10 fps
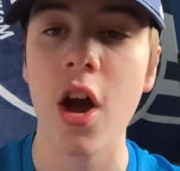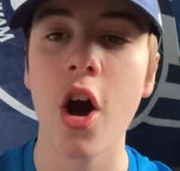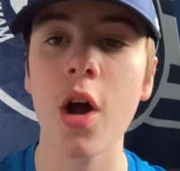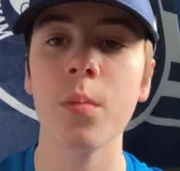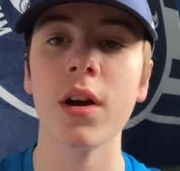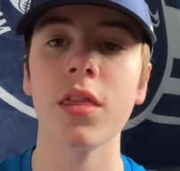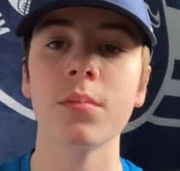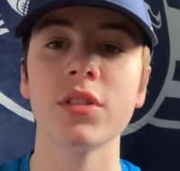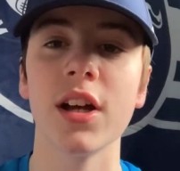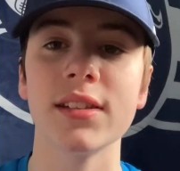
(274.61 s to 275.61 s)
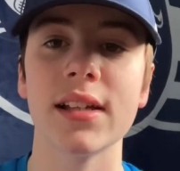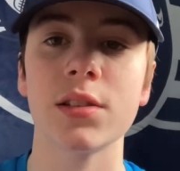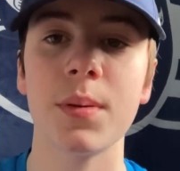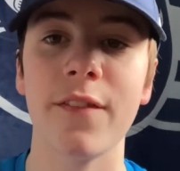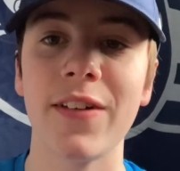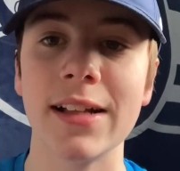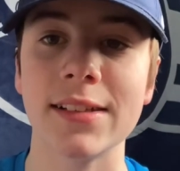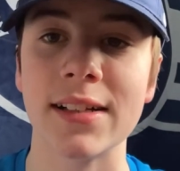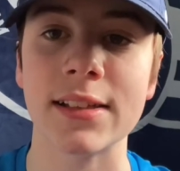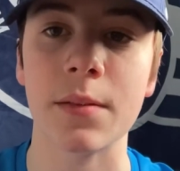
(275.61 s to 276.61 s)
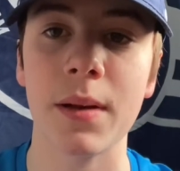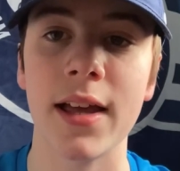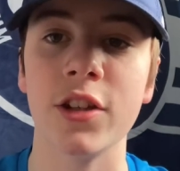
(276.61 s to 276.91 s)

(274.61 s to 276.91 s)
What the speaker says: Hope one of them turns out to be a fantastic player.